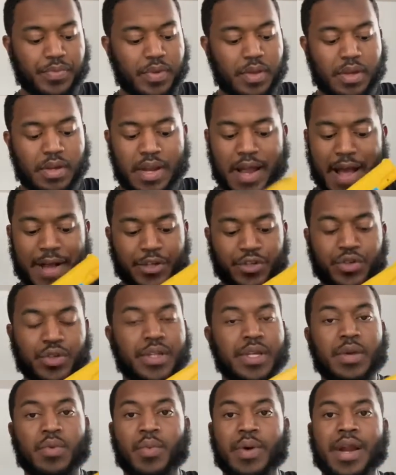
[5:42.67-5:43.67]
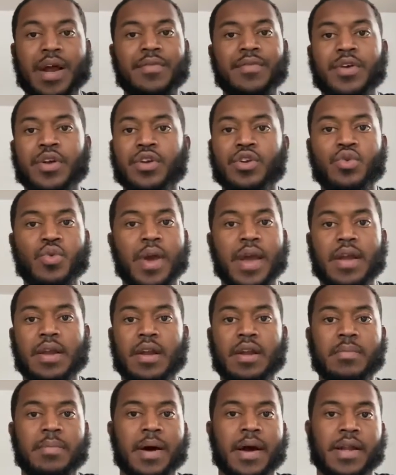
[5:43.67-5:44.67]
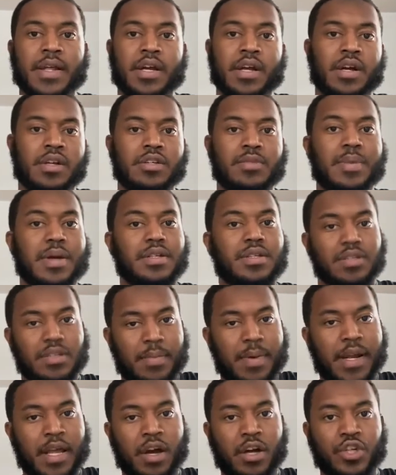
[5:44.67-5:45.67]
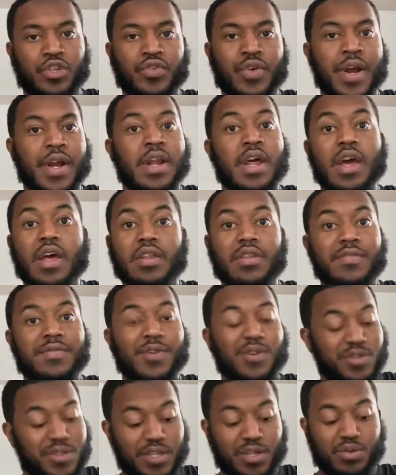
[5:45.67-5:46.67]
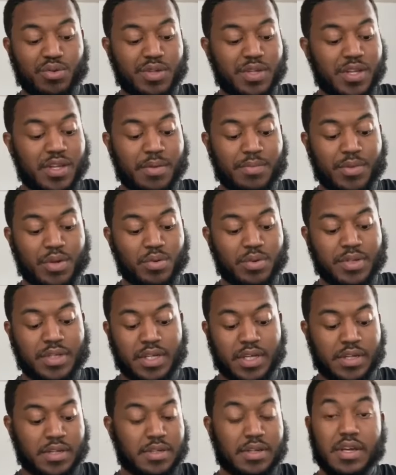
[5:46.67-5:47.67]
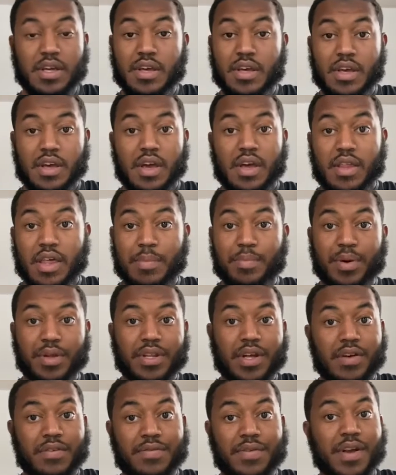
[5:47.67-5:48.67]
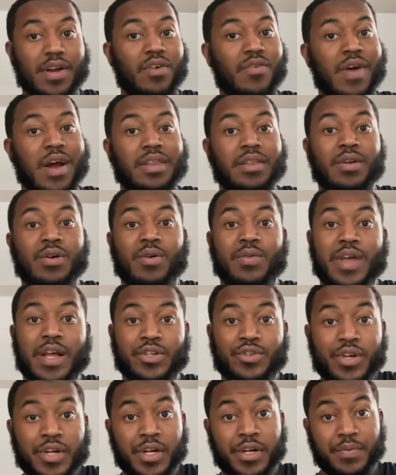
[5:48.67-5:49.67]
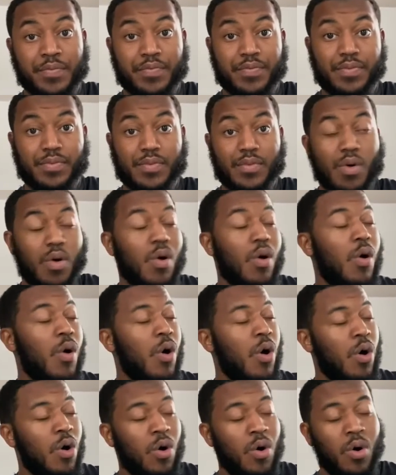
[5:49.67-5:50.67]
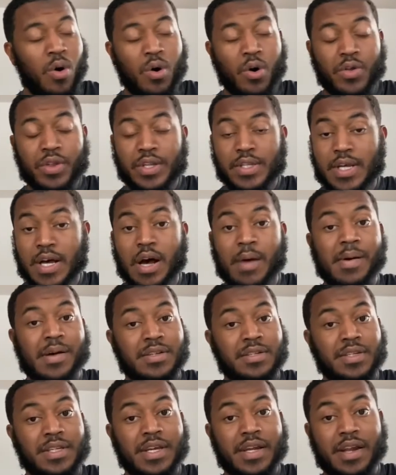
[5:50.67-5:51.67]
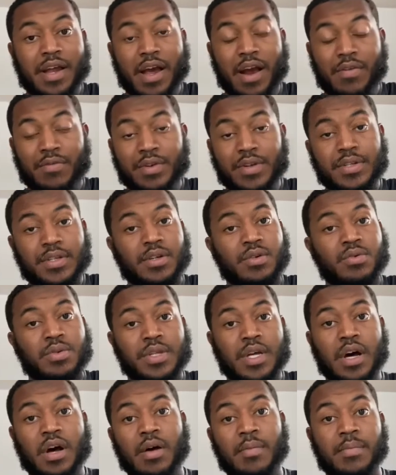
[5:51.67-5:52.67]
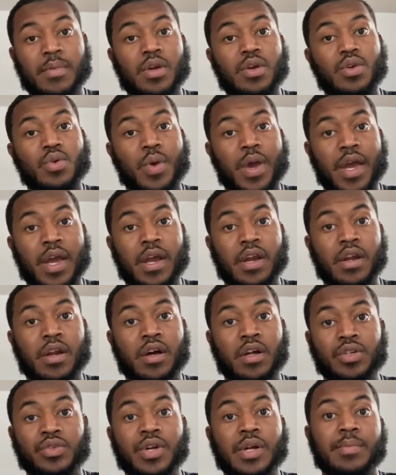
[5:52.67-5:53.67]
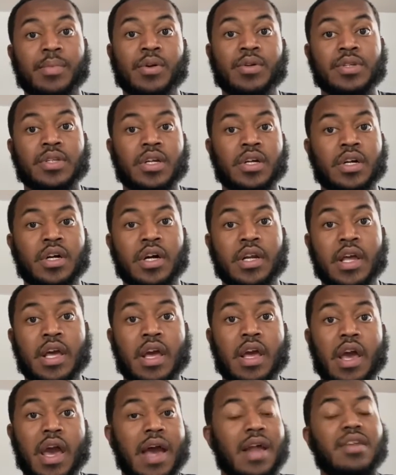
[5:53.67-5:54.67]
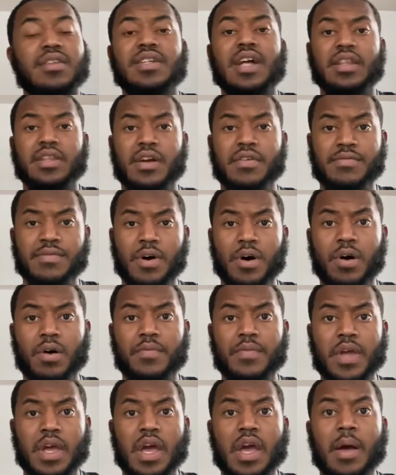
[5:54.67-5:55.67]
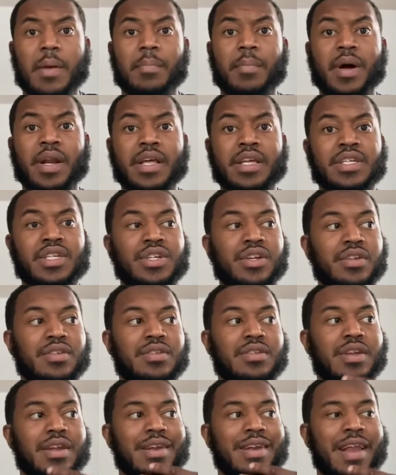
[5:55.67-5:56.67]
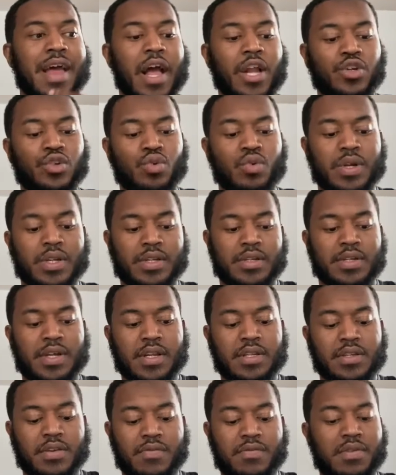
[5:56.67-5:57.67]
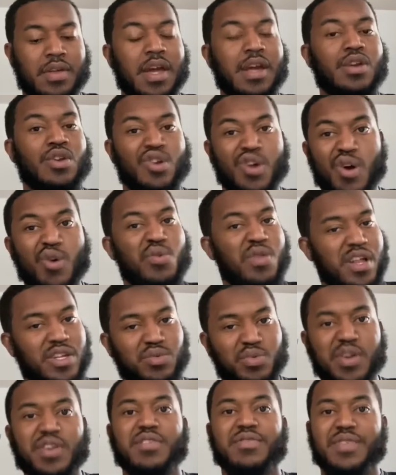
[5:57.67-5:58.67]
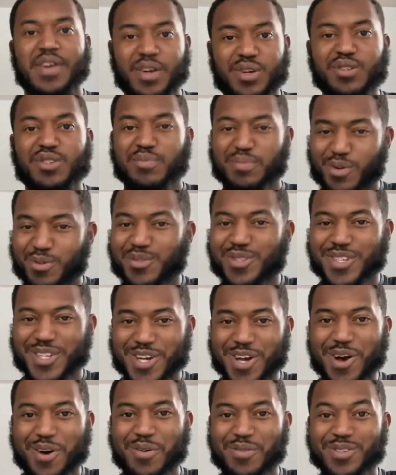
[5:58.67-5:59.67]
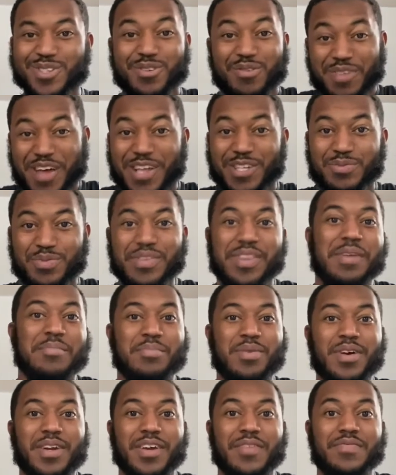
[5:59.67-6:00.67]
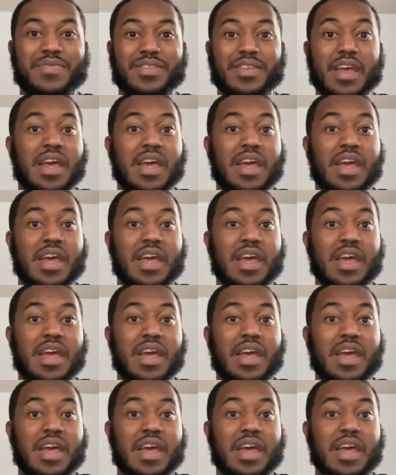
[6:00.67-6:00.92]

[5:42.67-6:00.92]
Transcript: Naturally, whenever you hand anybody a gun, especially somebody untrained, the first thing you see them do is this. They put their finger right there on that trigger. All the time. I see it every single time you hand an untrained person a gun. And it's not their fault, but it's just natural in a sense of they know that's where your finger's supposed to go. So that's where they put it.